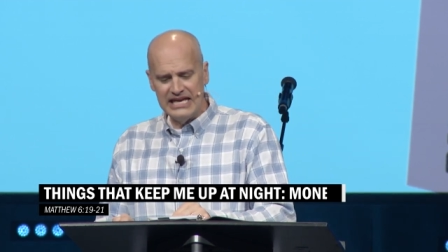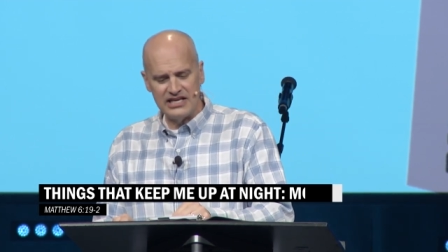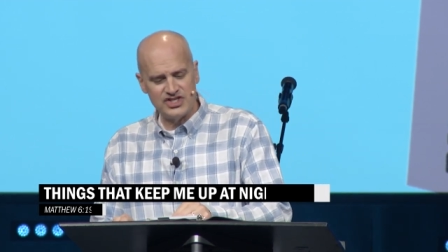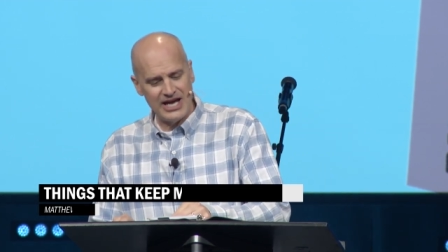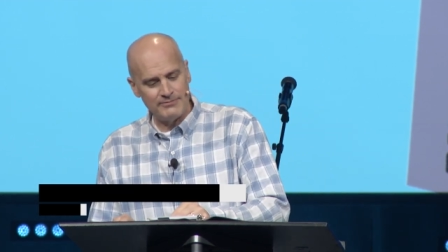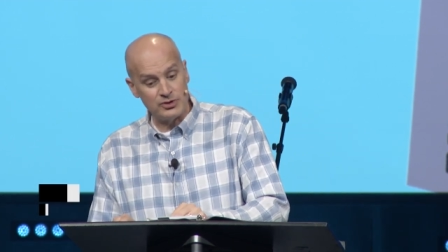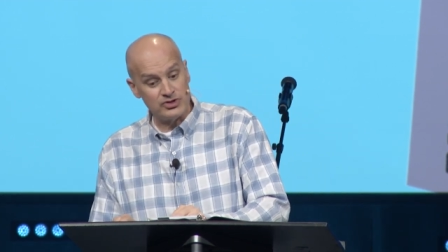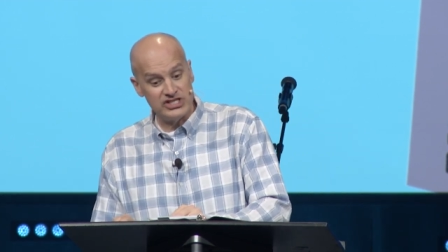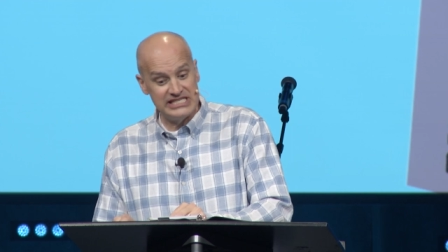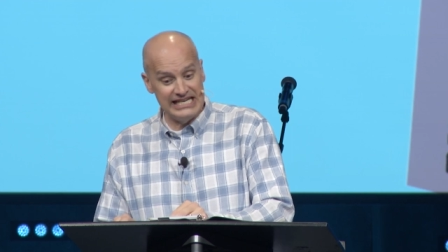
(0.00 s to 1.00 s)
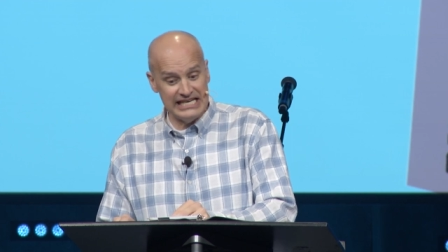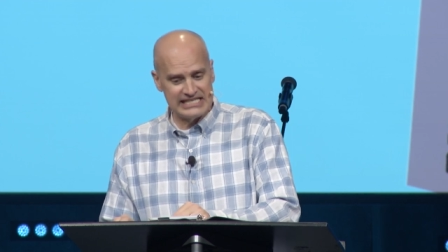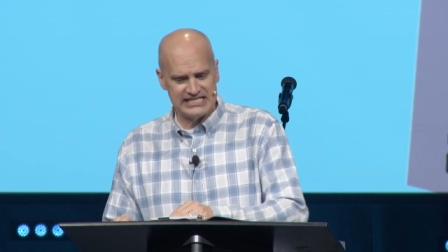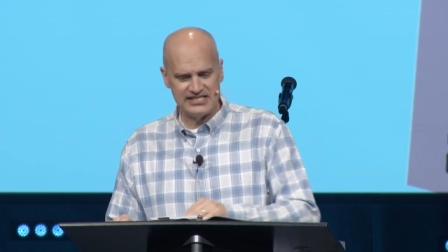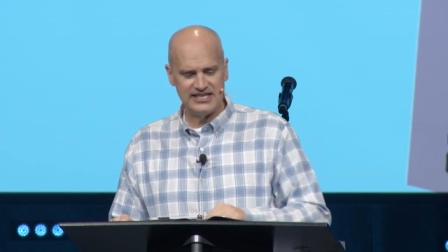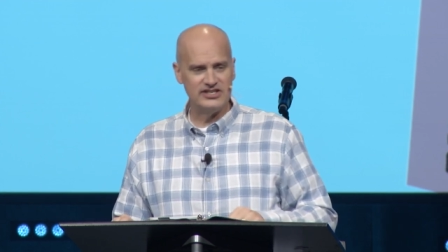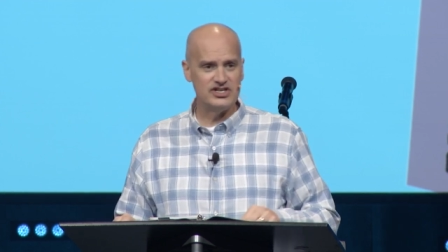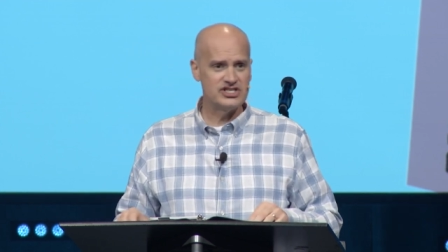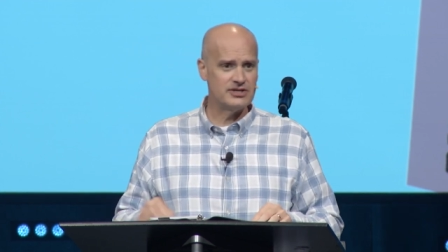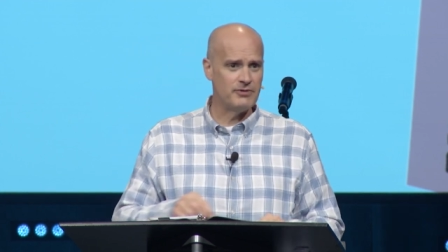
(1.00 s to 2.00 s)
chapter six in
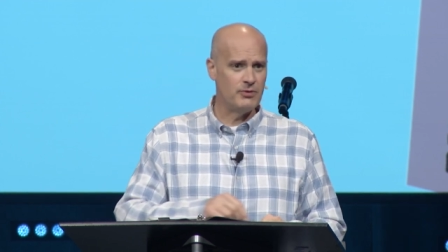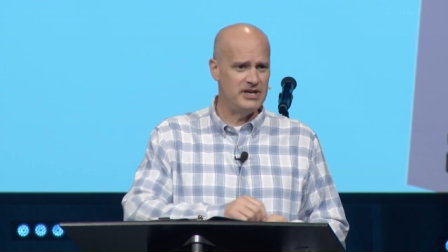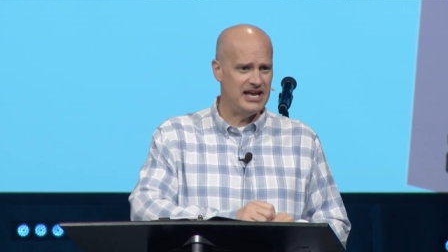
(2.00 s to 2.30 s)
just a moment.